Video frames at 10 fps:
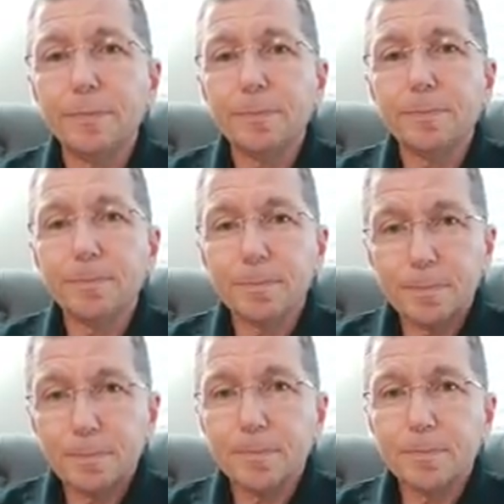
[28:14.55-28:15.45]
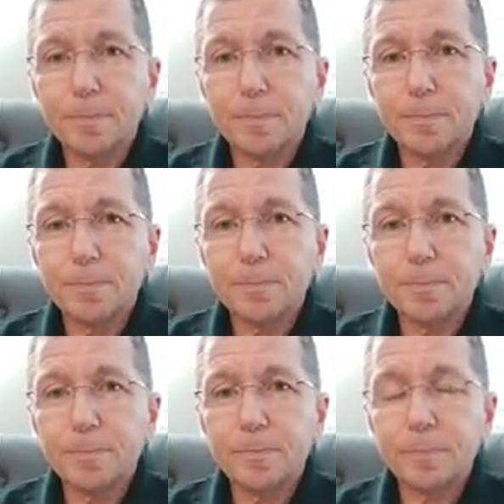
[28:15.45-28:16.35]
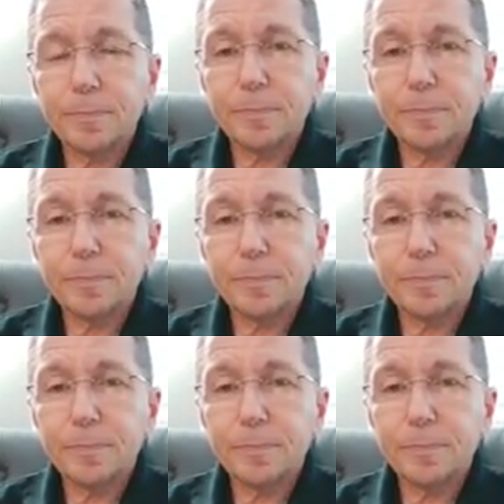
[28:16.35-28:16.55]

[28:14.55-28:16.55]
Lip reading: Nobody speaks.